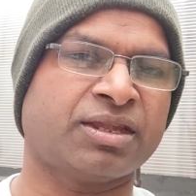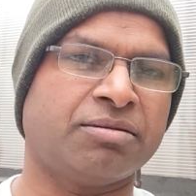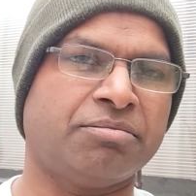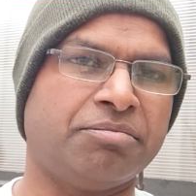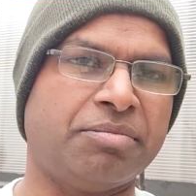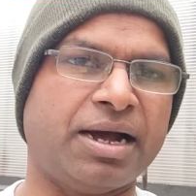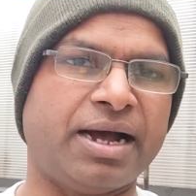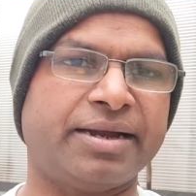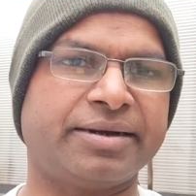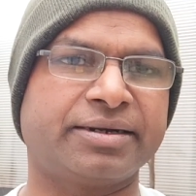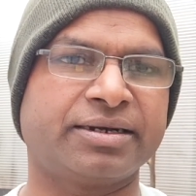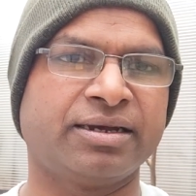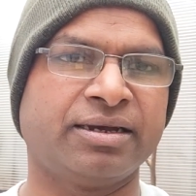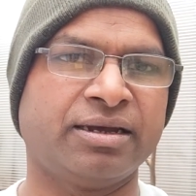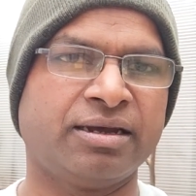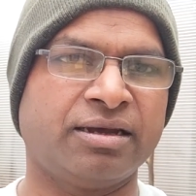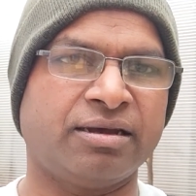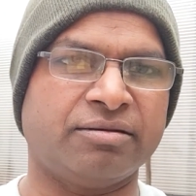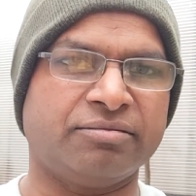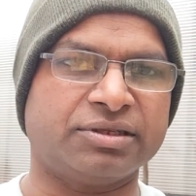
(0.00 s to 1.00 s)
But
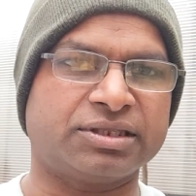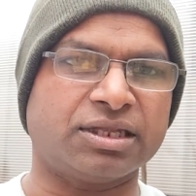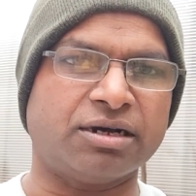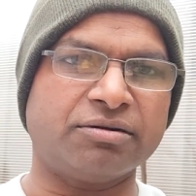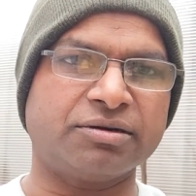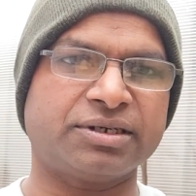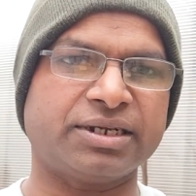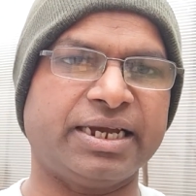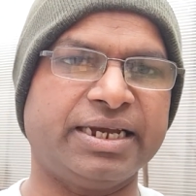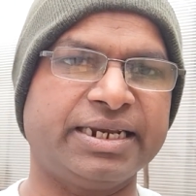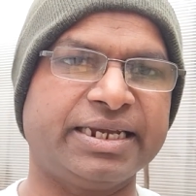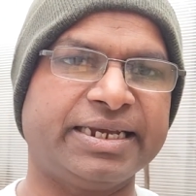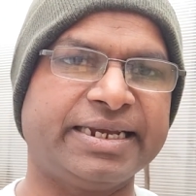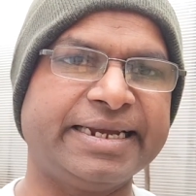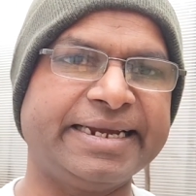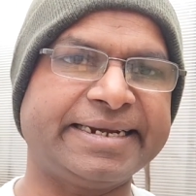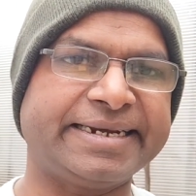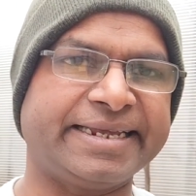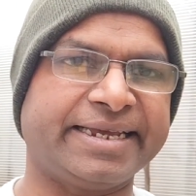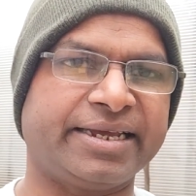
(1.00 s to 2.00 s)
without any
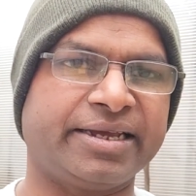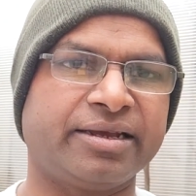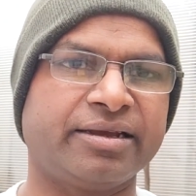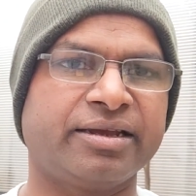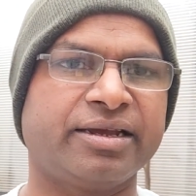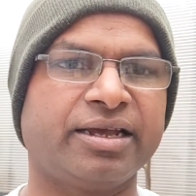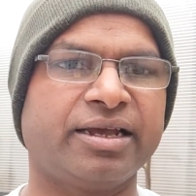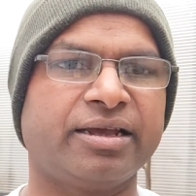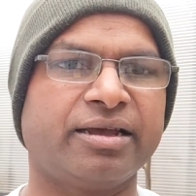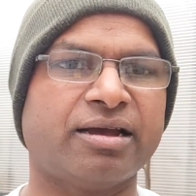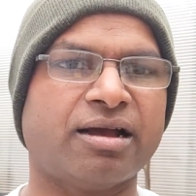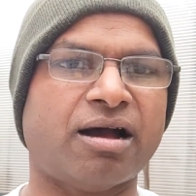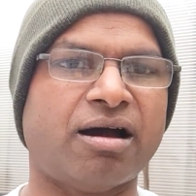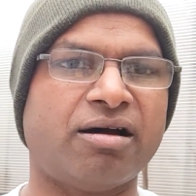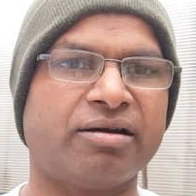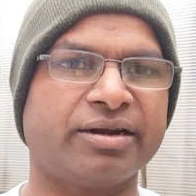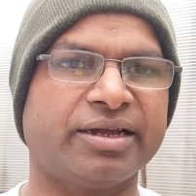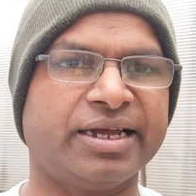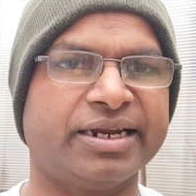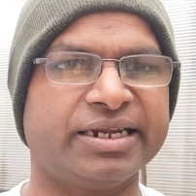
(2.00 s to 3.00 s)
heating
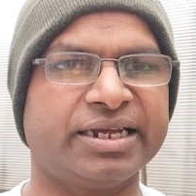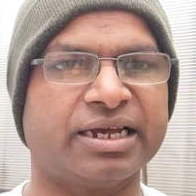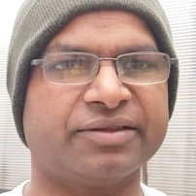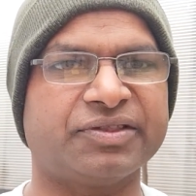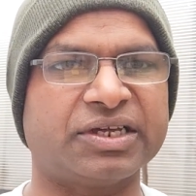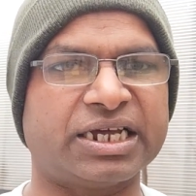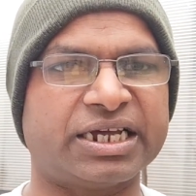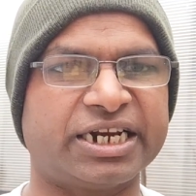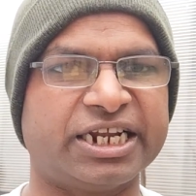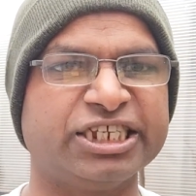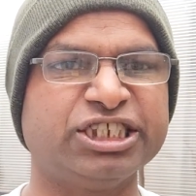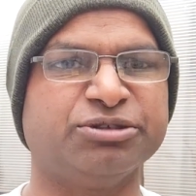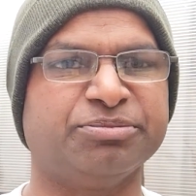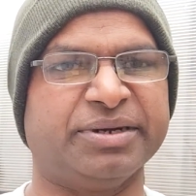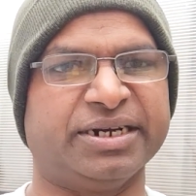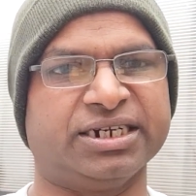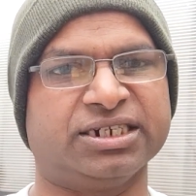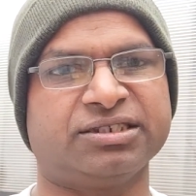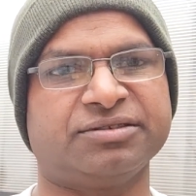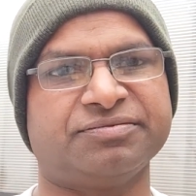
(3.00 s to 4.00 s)
or any other
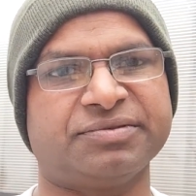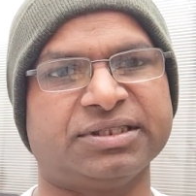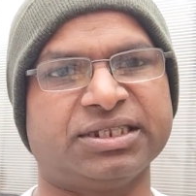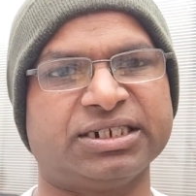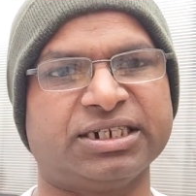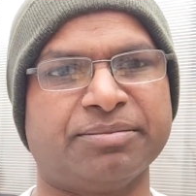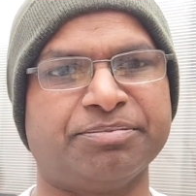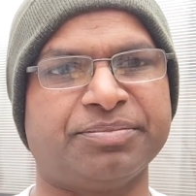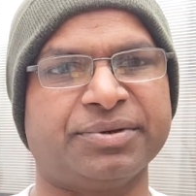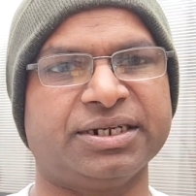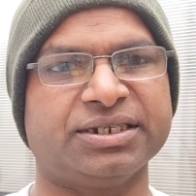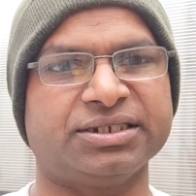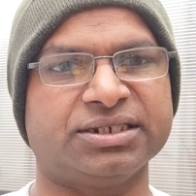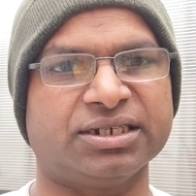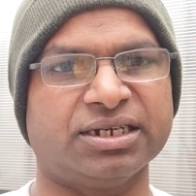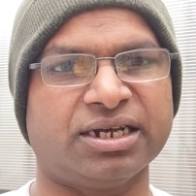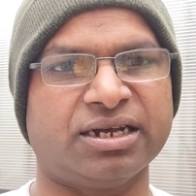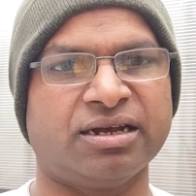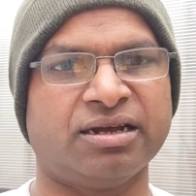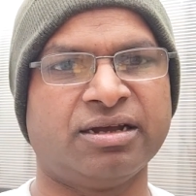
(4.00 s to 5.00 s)
arrangements for the
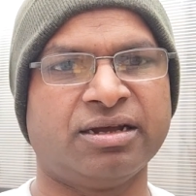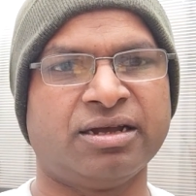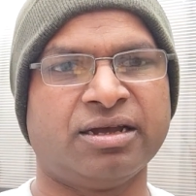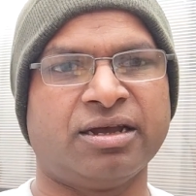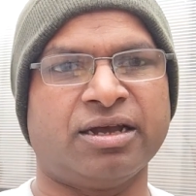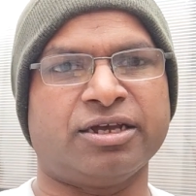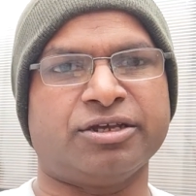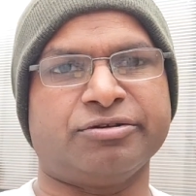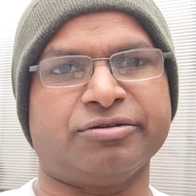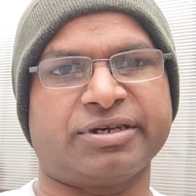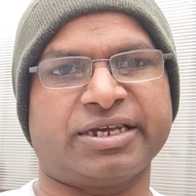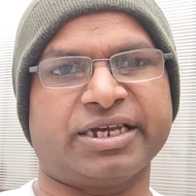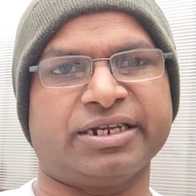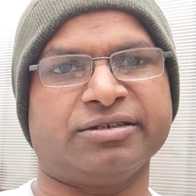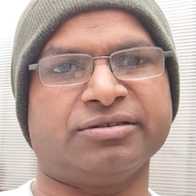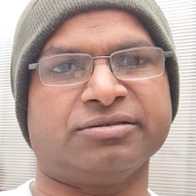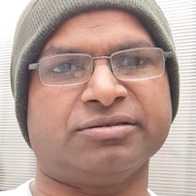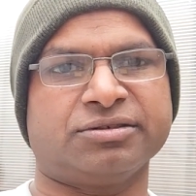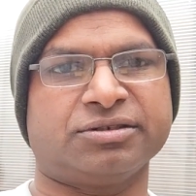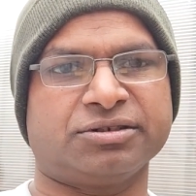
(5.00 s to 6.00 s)
temperature, you
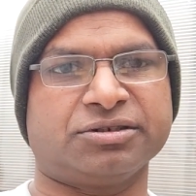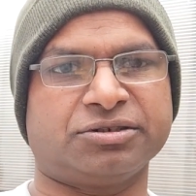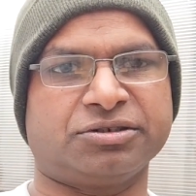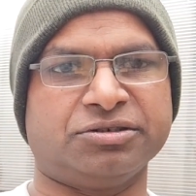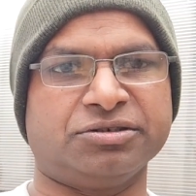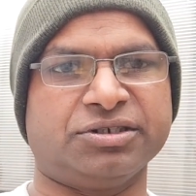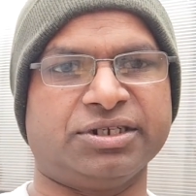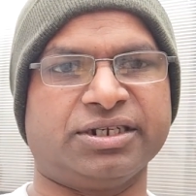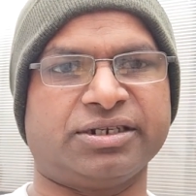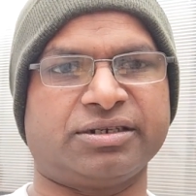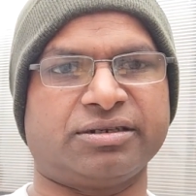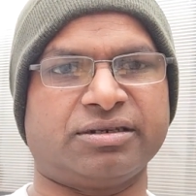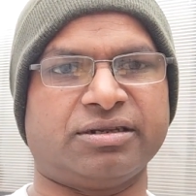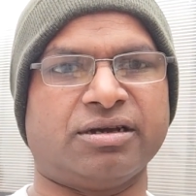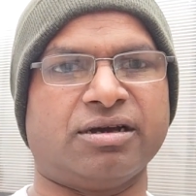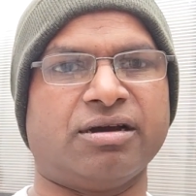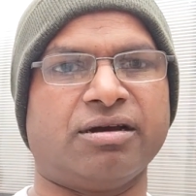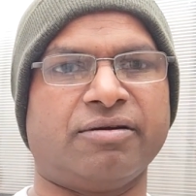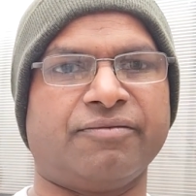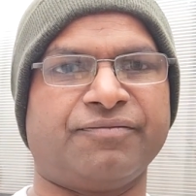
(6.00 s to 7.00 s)
can do it
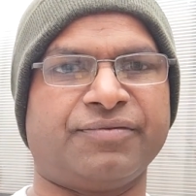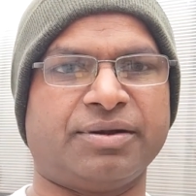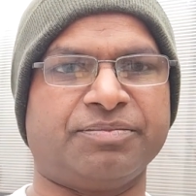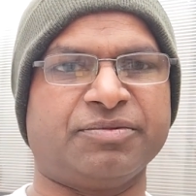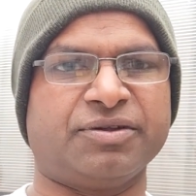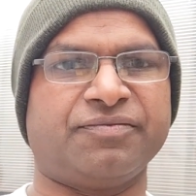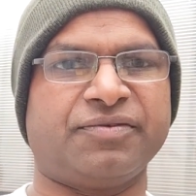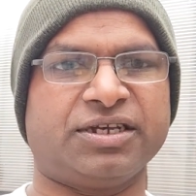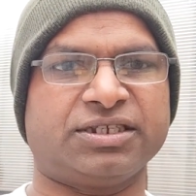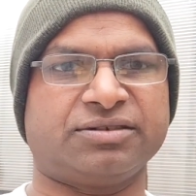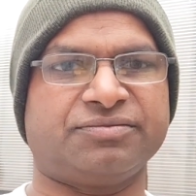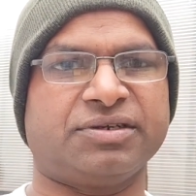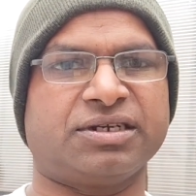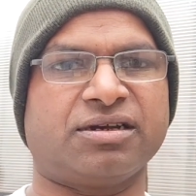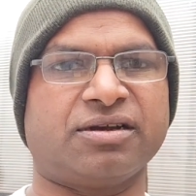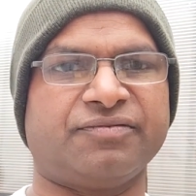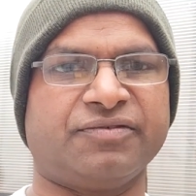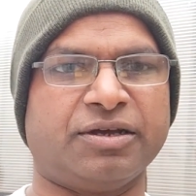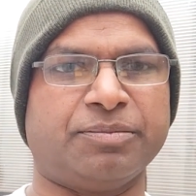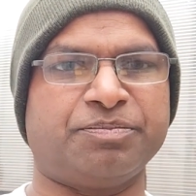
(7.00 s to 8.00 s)
from the first
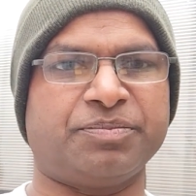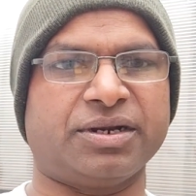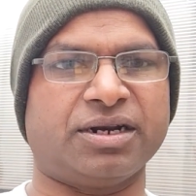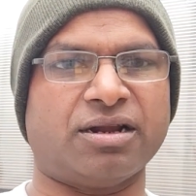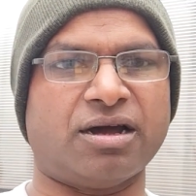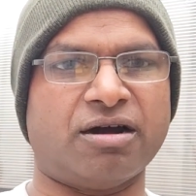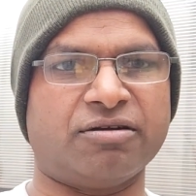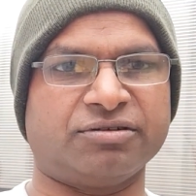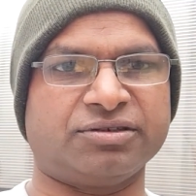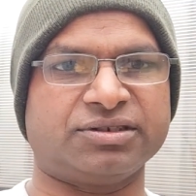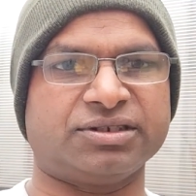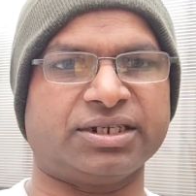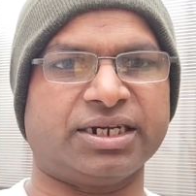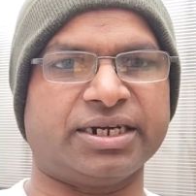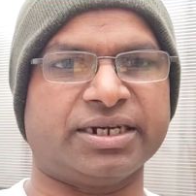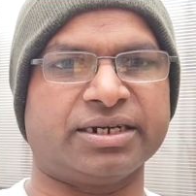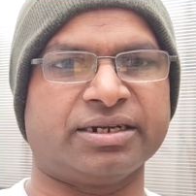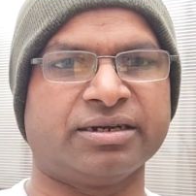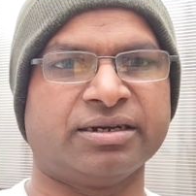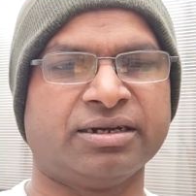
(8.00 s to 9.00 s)
week of April
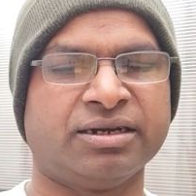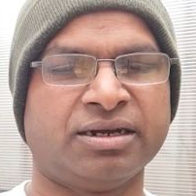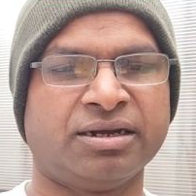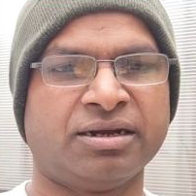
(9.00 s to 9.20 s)
outside.